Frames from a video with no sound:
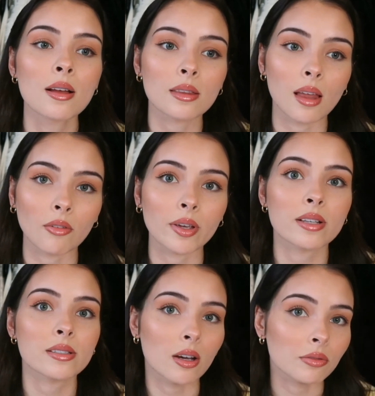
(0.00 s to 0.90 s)
loving,
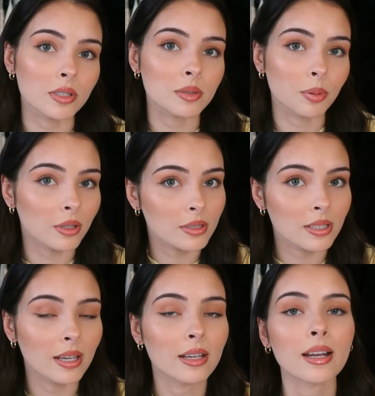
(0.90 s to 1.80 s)
selfless
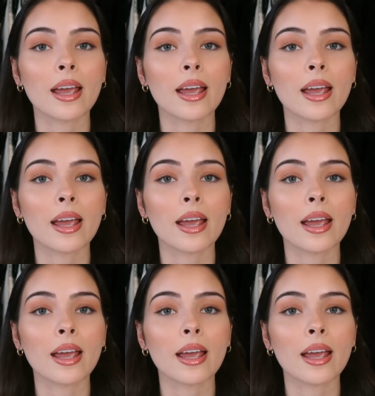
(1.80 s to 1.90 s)
person,